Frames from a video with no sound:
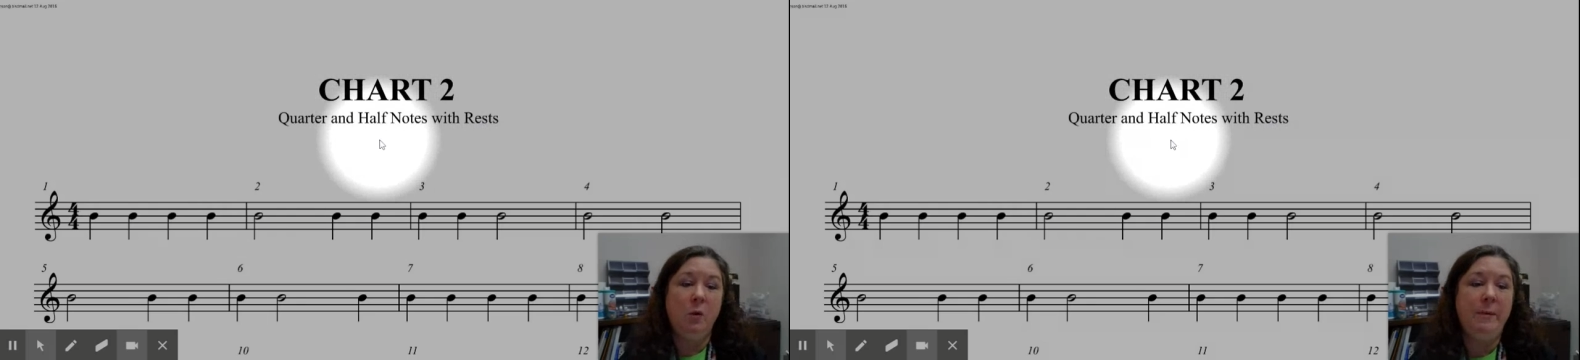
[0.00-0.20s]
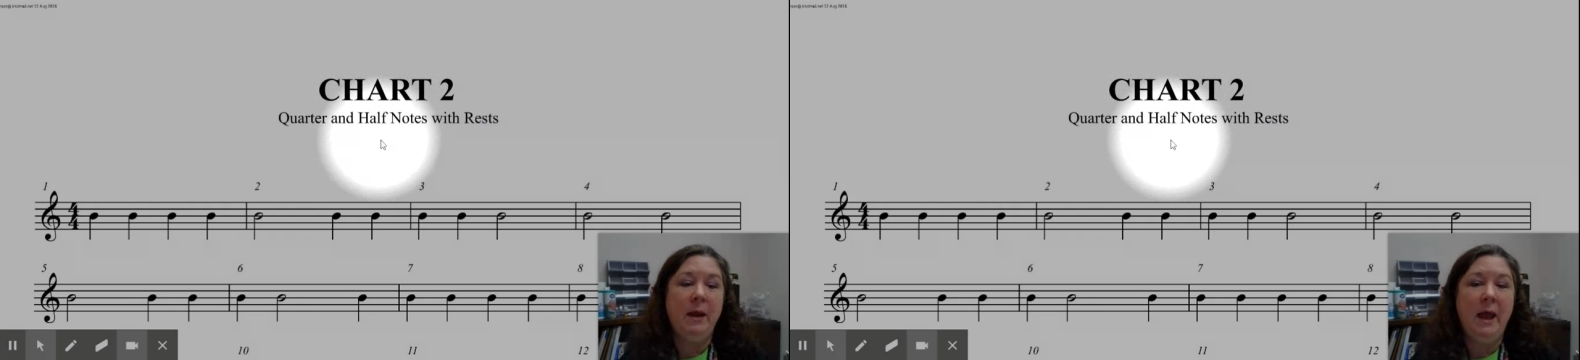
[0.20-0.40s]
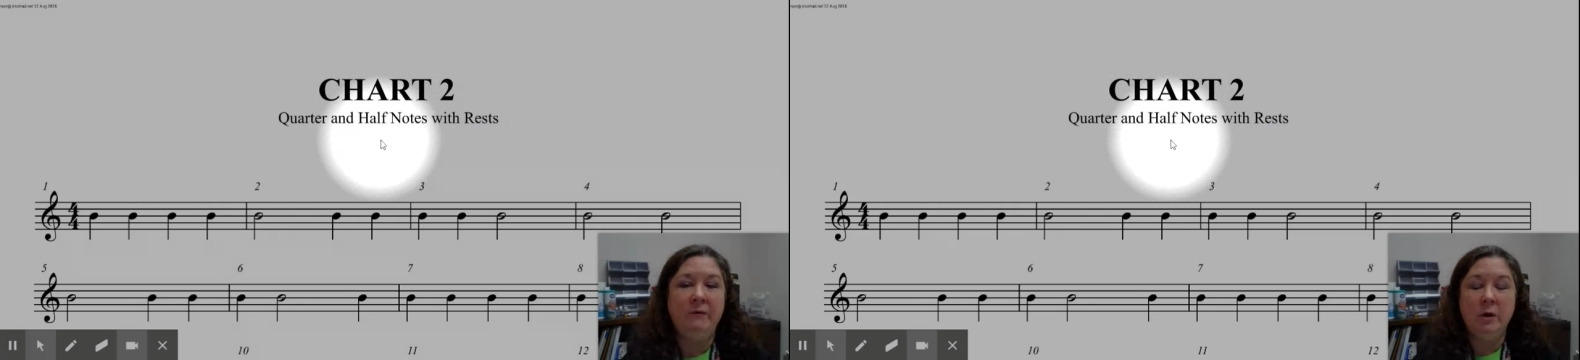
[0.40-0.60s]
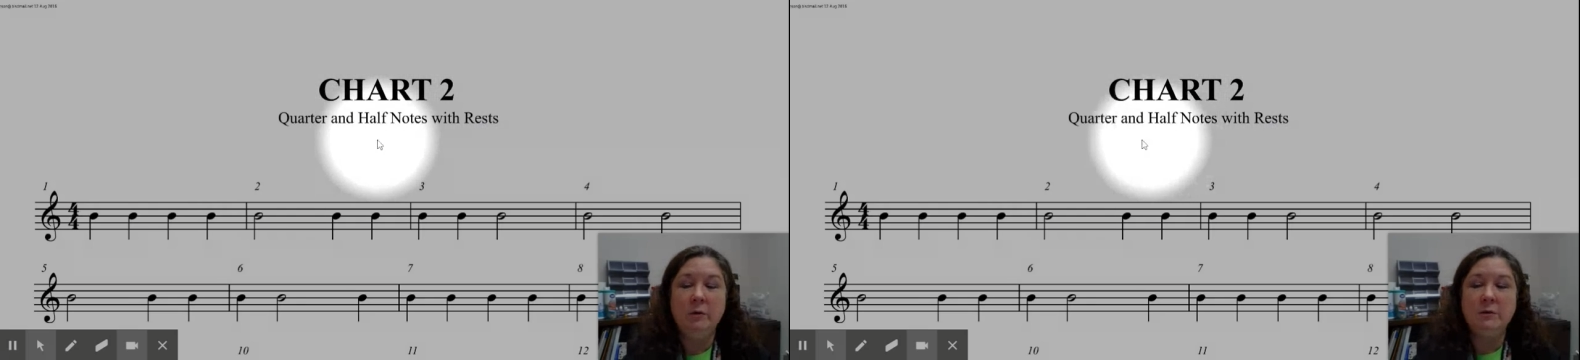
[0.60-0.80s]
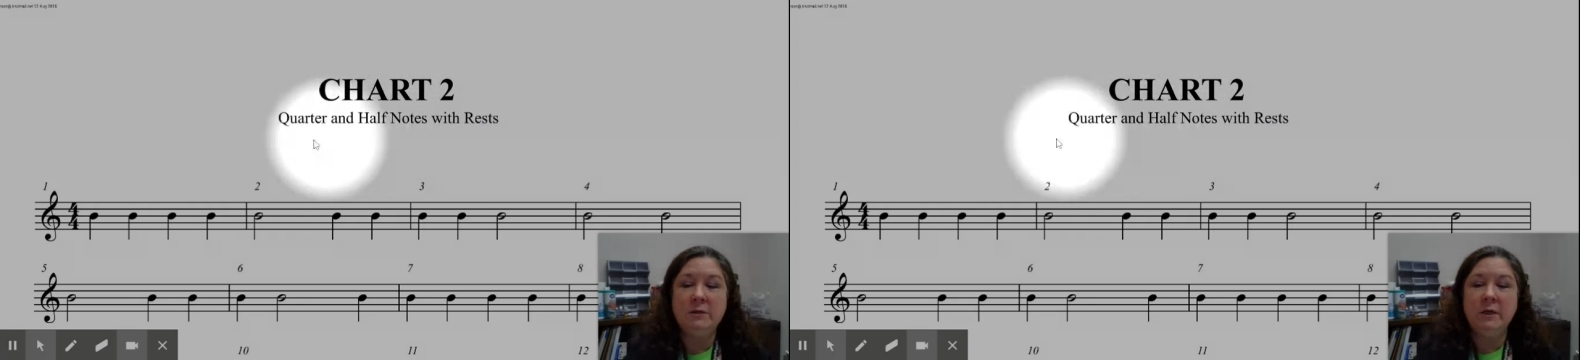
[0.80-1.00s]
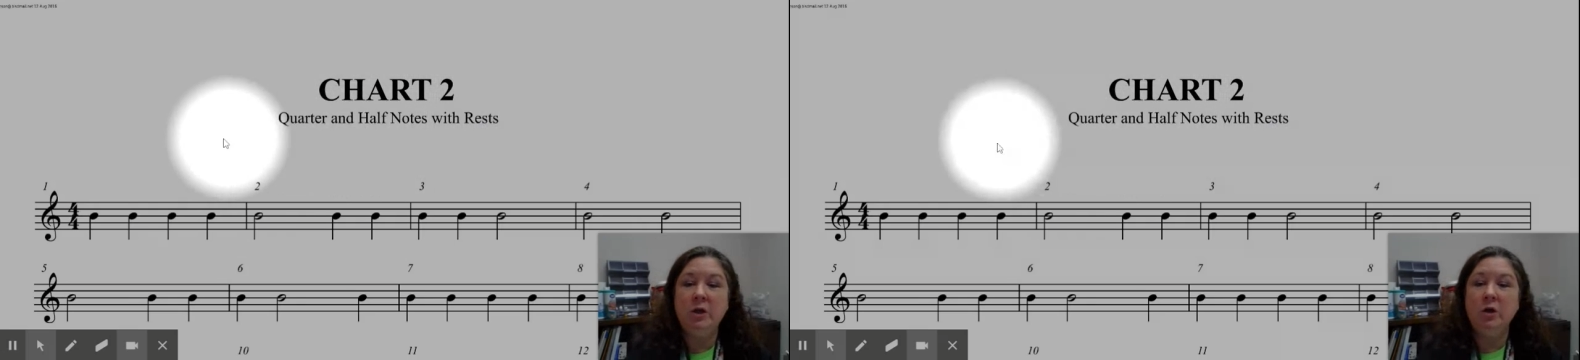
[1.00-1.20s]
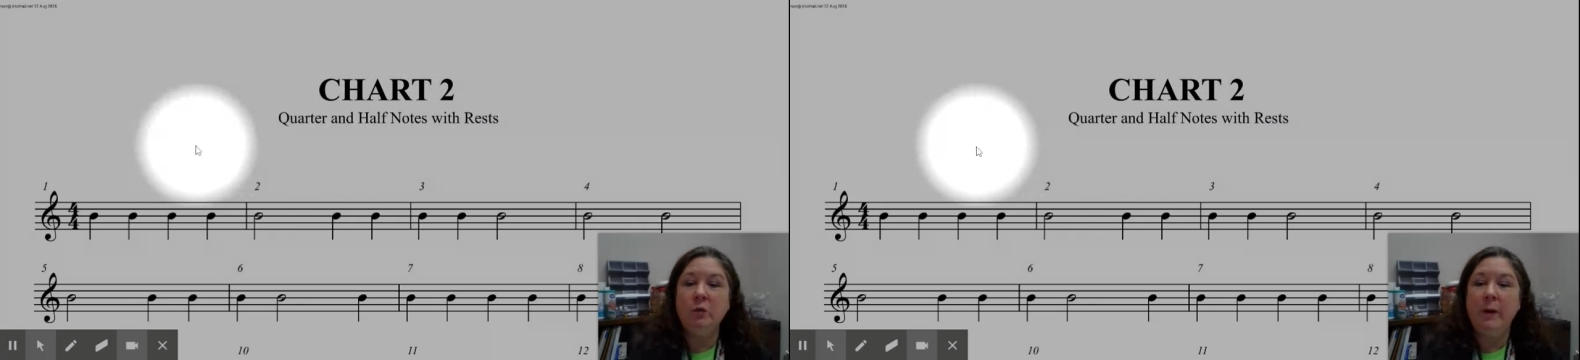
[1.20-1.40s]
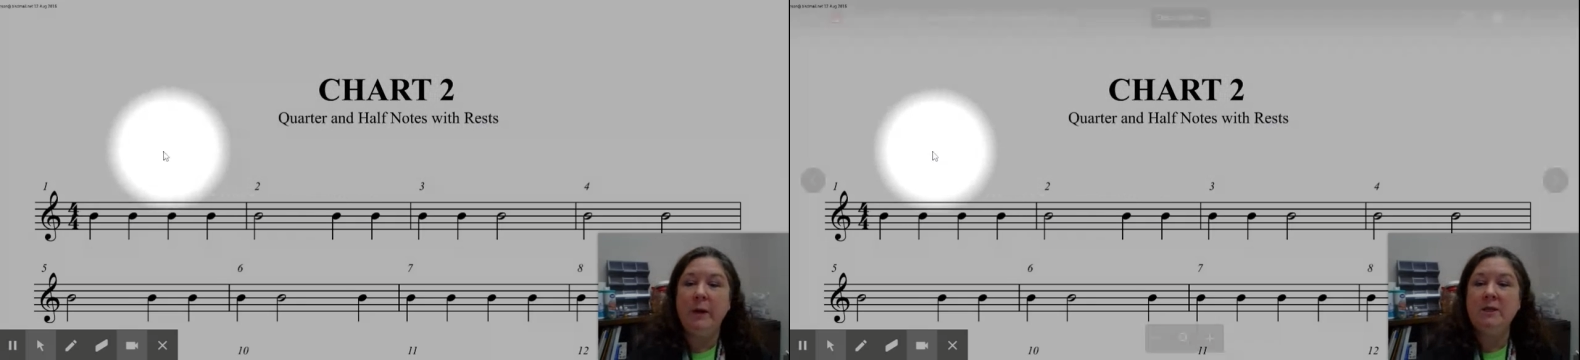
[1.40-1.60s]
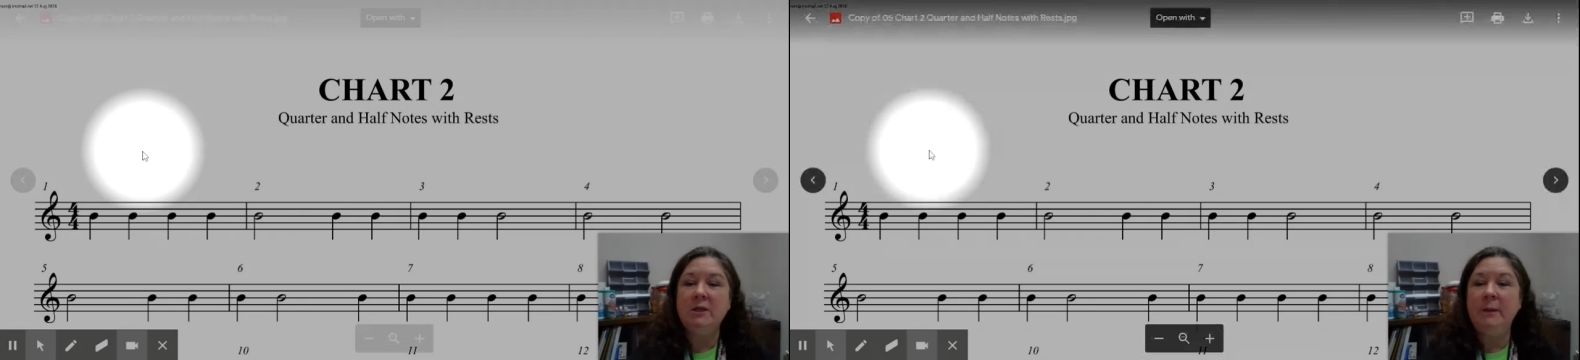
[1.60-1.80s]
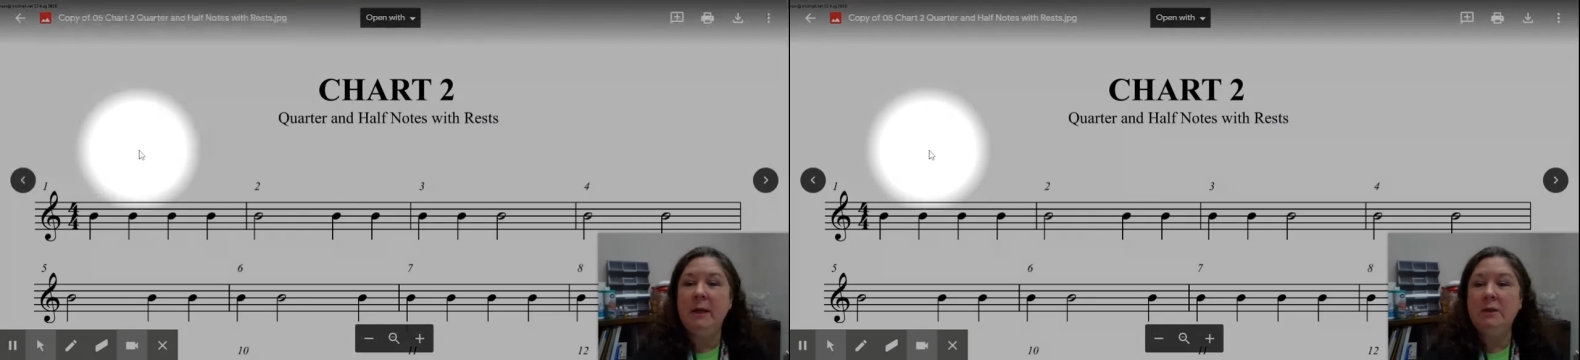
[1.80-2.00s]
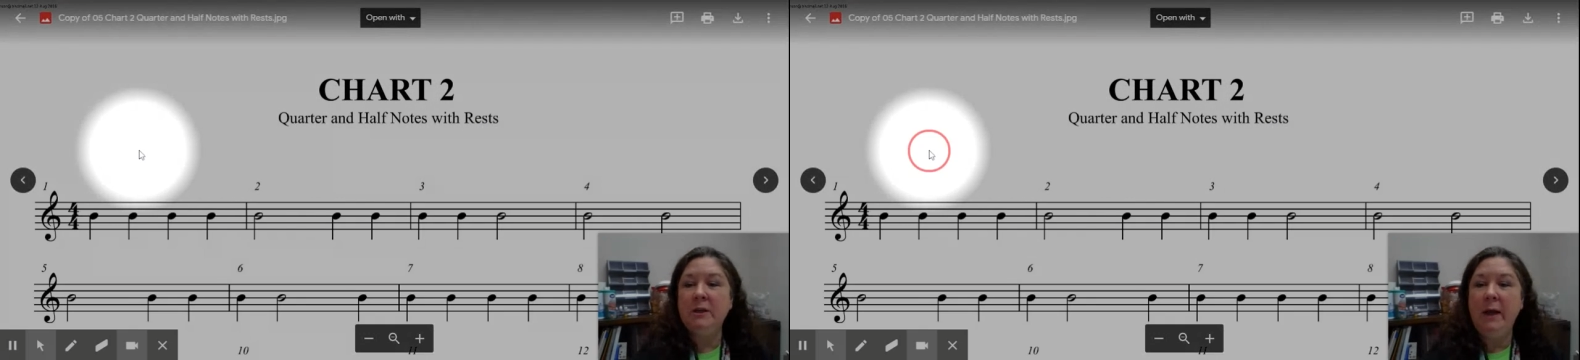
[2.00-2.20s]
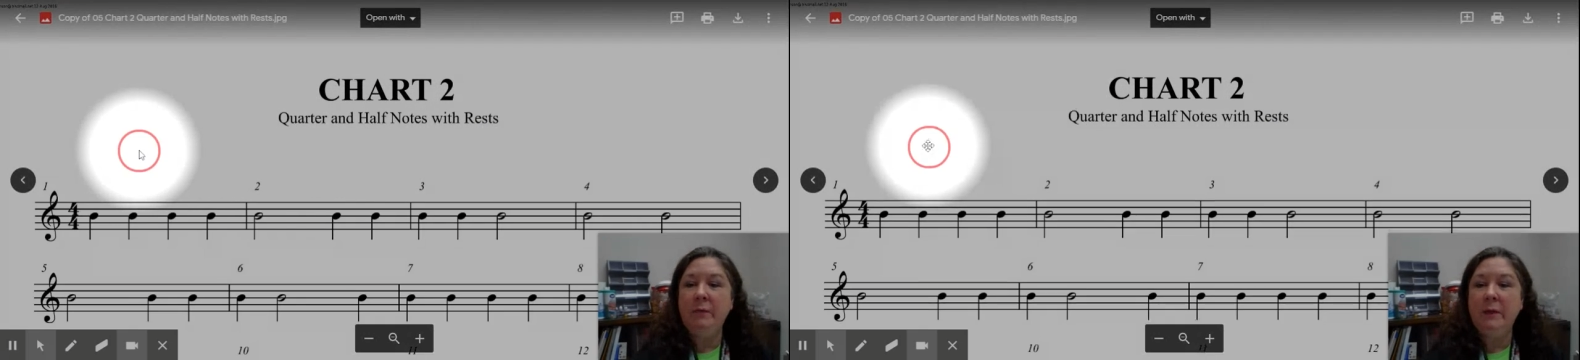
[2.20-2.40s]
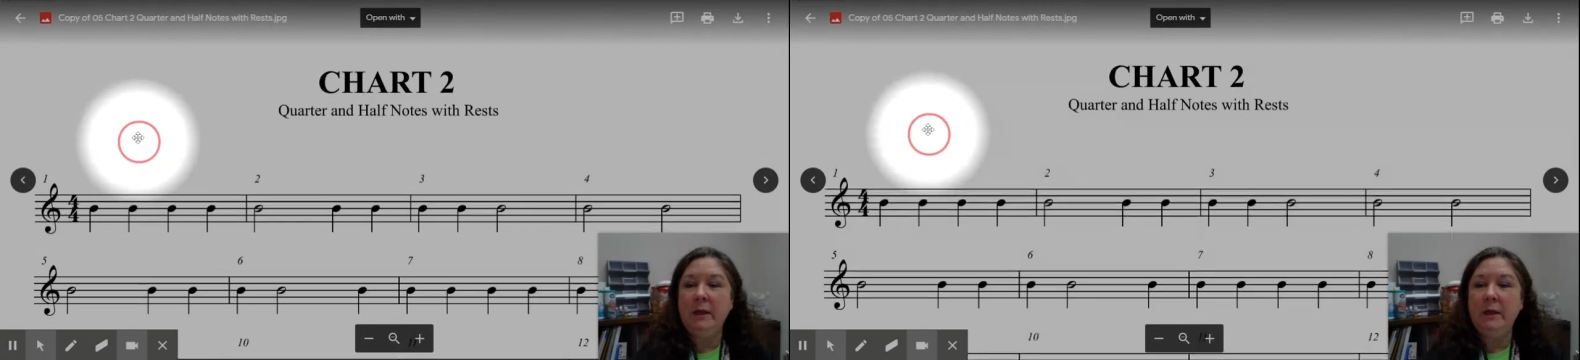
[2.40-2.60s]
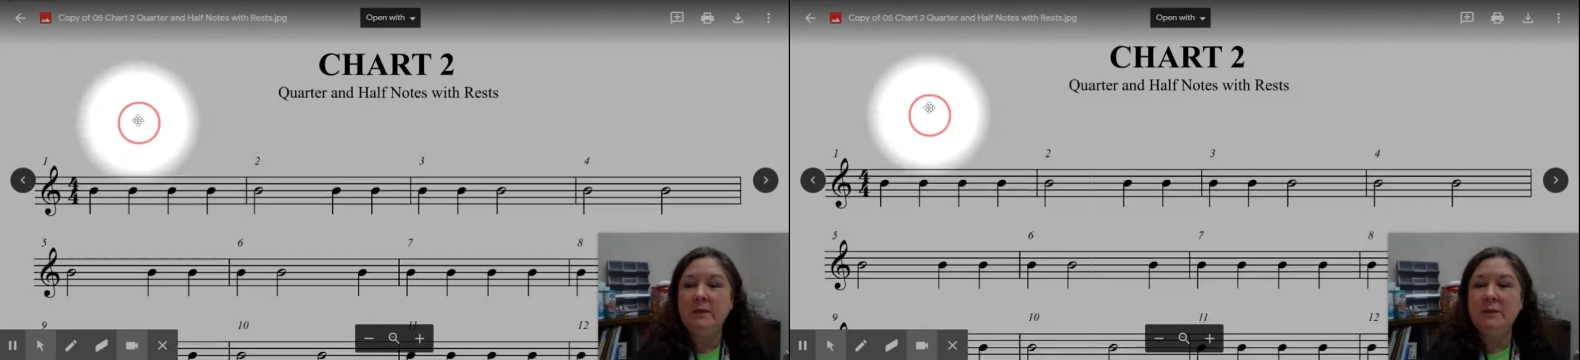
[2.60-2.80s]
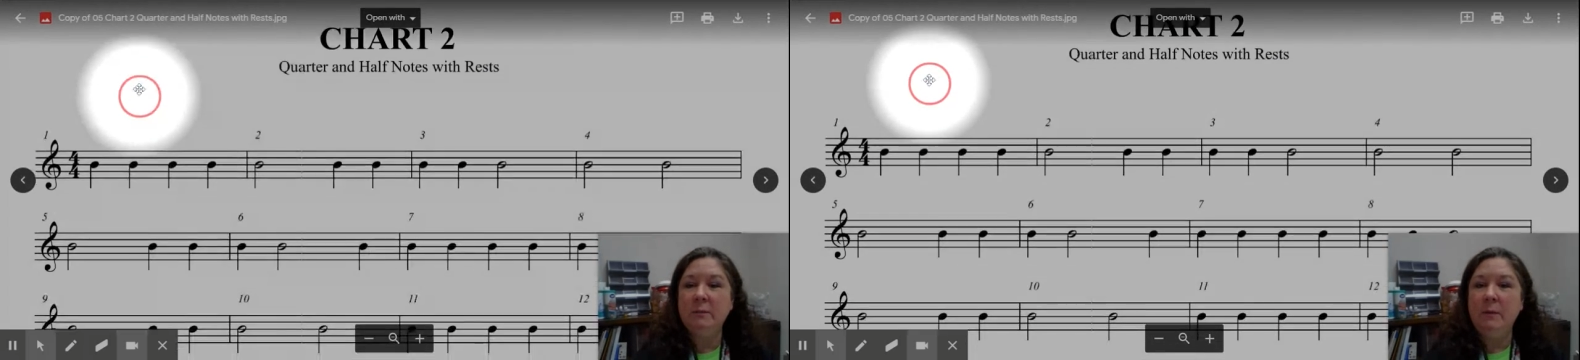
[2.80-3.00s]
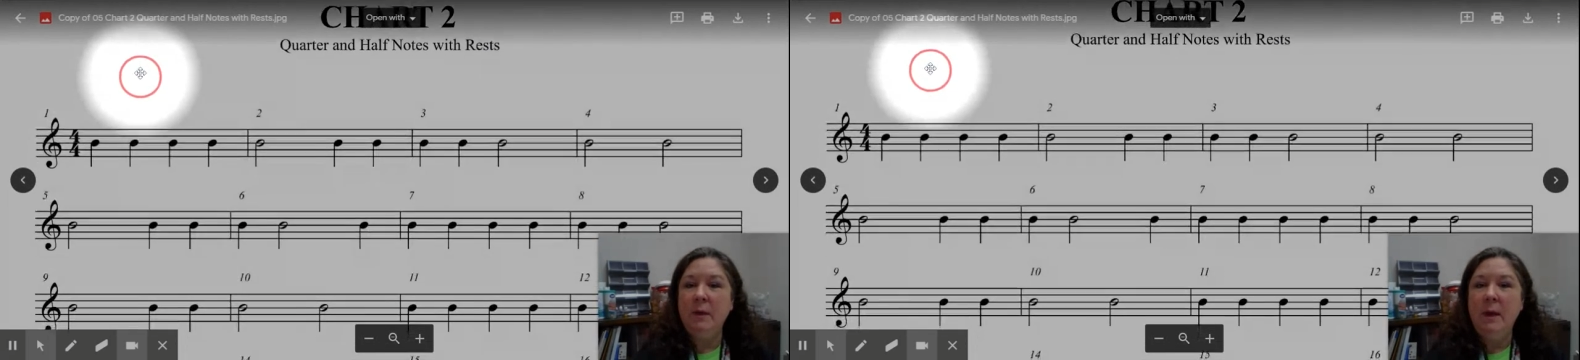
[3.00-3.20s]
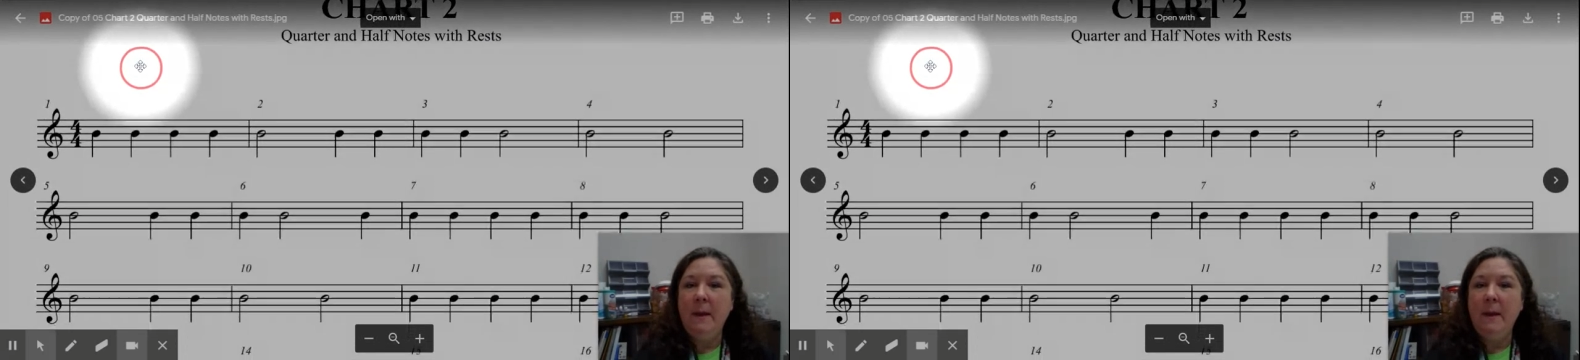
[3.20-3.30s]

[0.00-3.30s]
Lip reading: about half notes and you're ready to begin to count these.